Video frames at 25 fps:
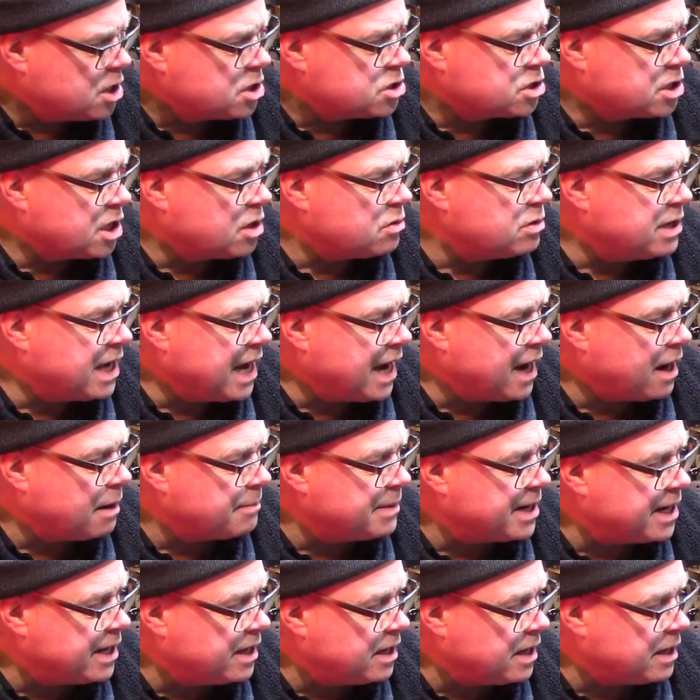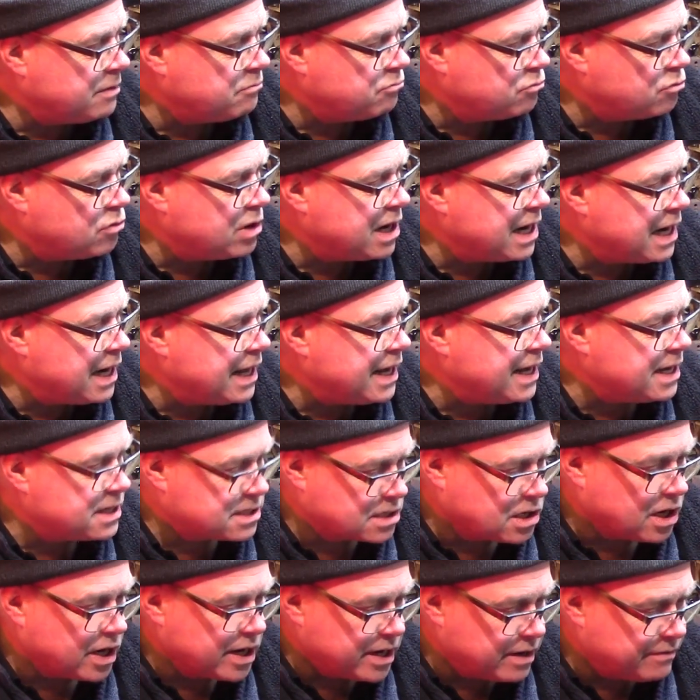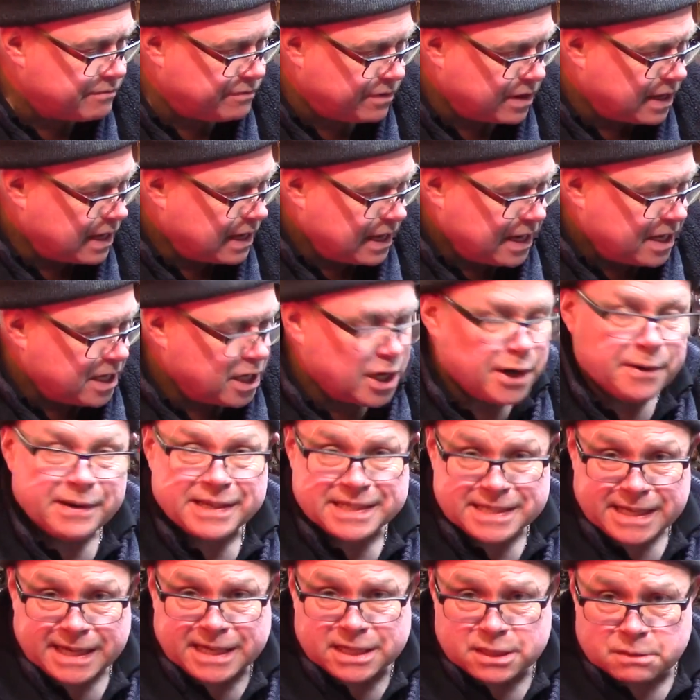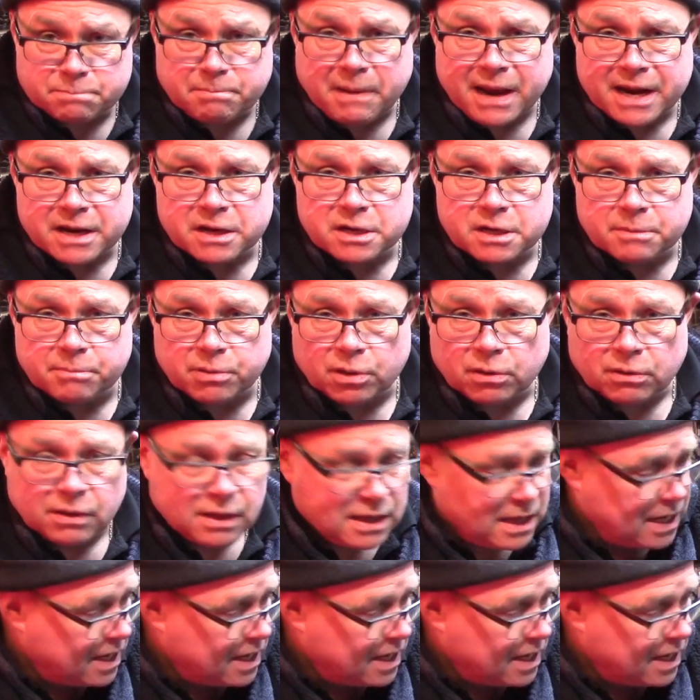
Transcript: so yeah i mean it really is kind of you know it's expandable